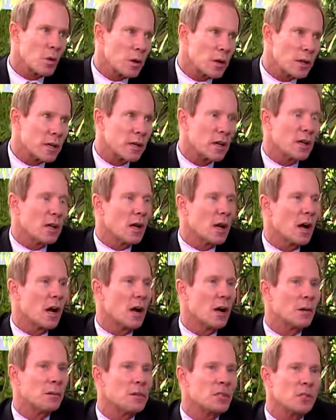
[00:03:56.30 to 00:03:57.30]
would.
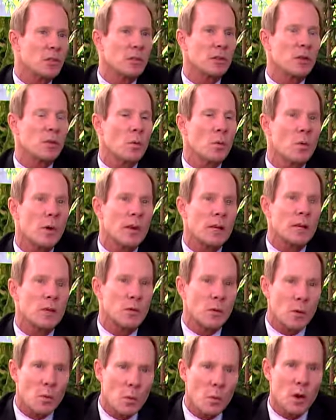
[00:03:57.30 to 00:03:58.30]
Certainly,
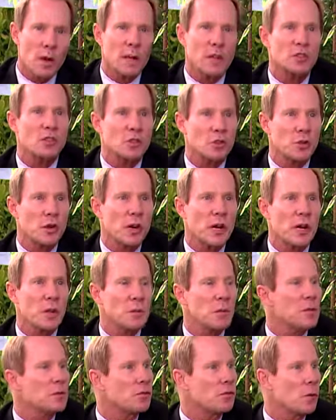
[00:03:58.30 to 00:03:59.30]
we want to treat
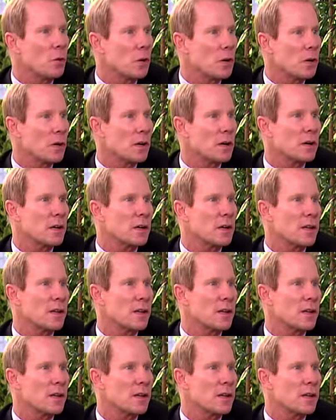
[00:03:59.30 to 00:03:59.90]
it before